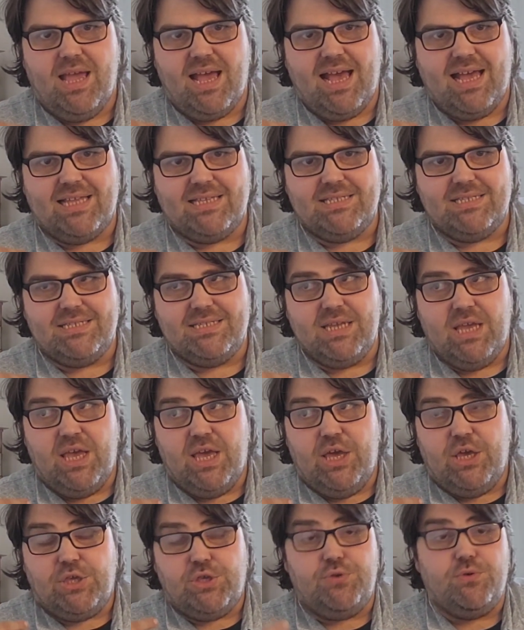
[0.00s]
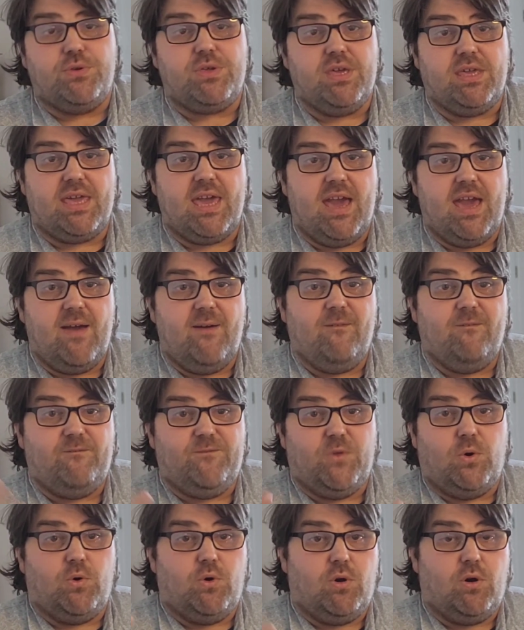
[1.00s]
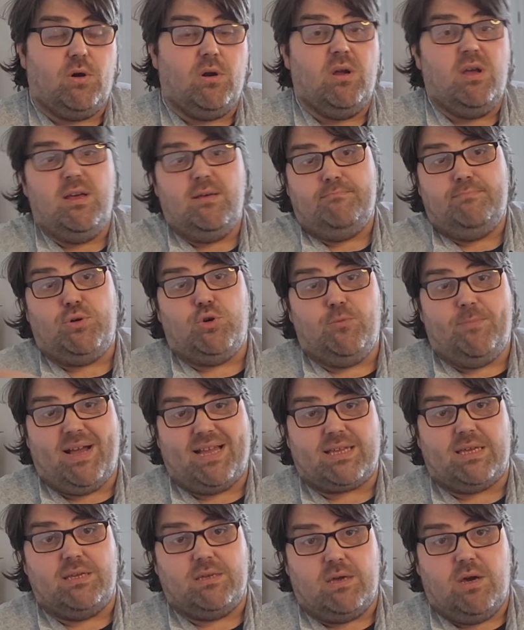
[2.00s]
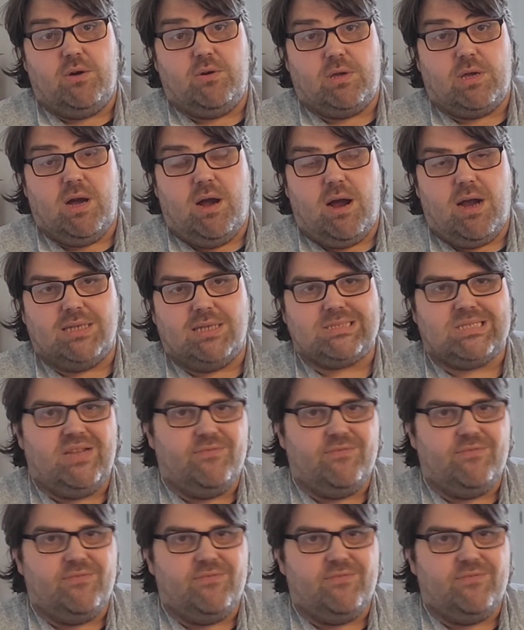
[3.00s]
And you could get 4 pull-back and go cars.